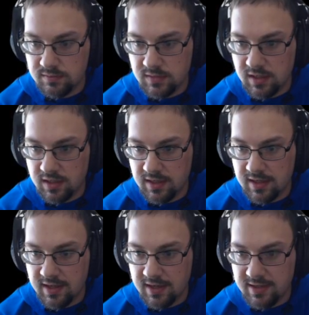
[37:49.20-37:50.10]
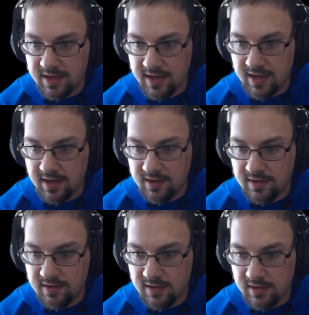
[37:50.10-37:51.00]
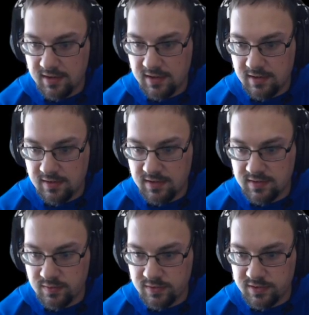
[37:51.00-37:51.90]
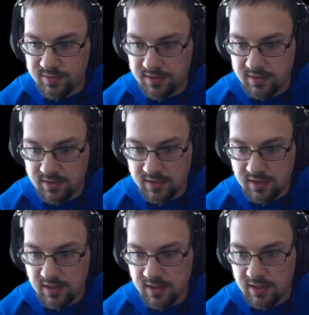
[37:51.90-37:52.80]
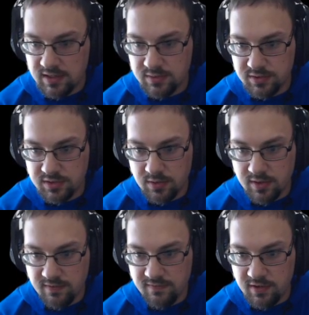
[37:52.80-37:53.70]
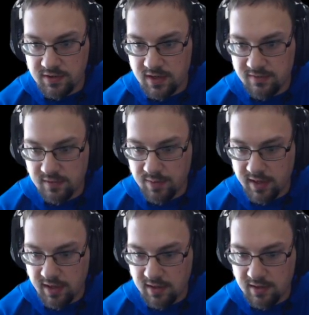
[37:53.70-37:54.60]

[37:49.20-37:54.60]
I cannot attack the swordsman, so just go ahead and finish off the pike.